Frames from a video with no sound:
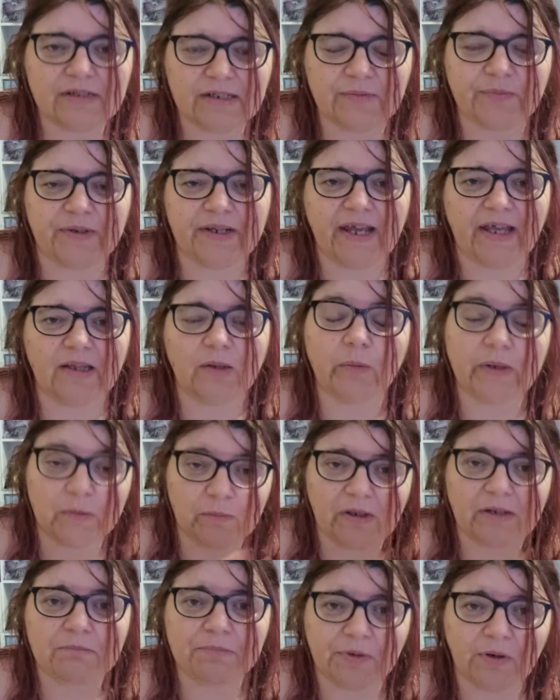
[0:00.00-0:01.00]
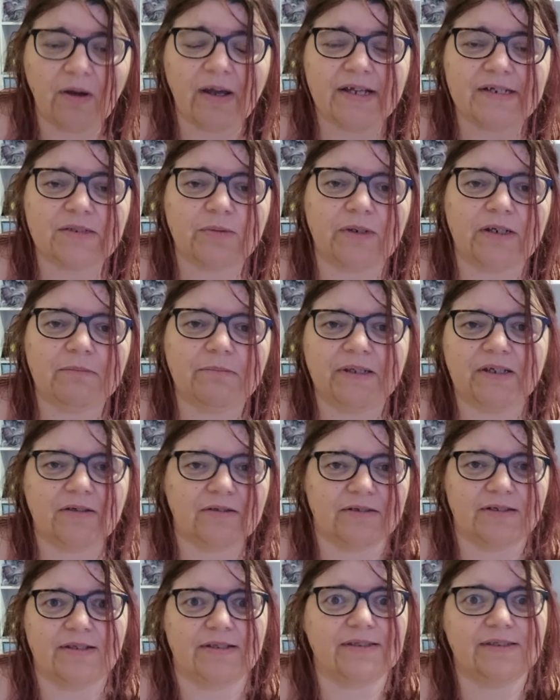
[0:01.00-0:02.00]
every Halloween one prior to it
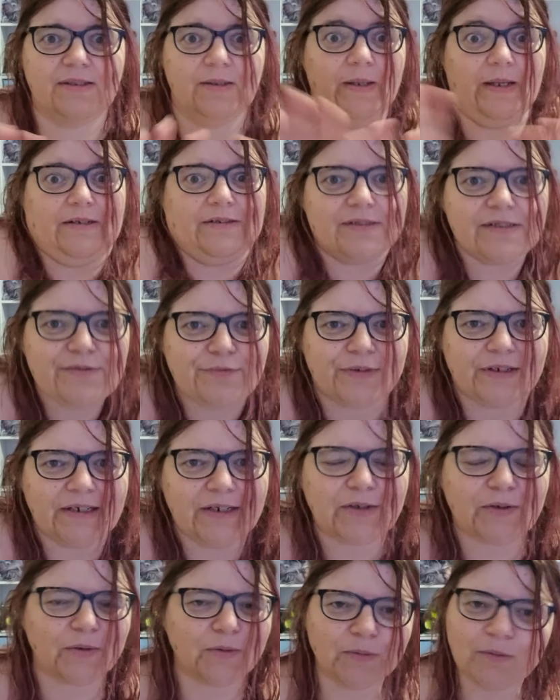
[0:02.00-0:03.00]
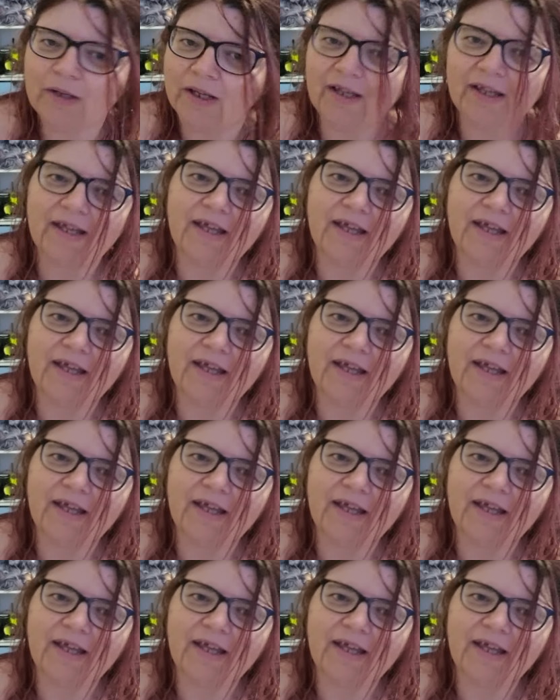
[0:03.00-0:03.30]
because they're just really cool.